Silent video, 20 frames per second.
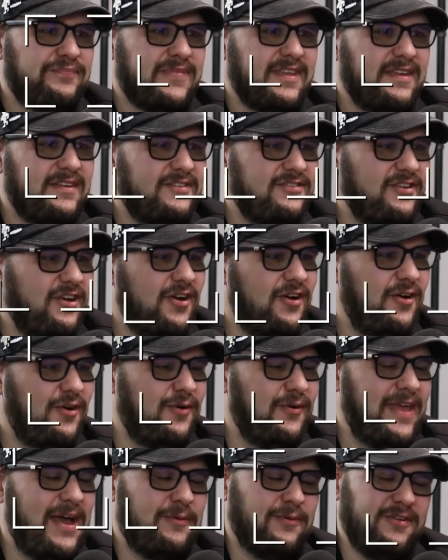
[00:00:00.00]

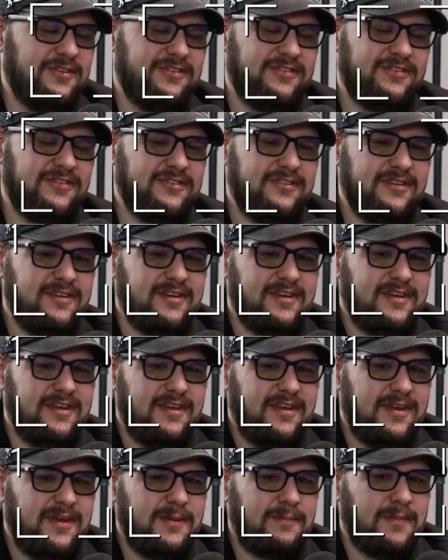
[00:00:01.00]
So that was
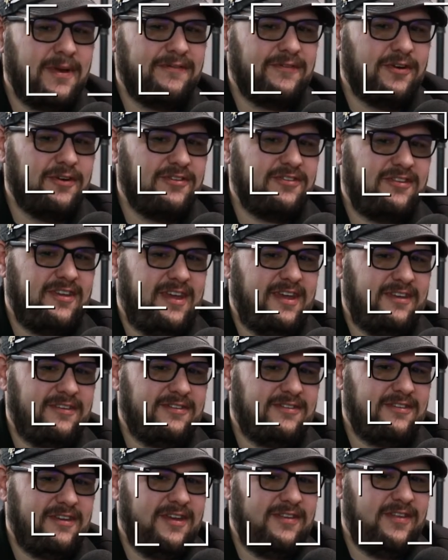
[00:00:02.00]
my first taste.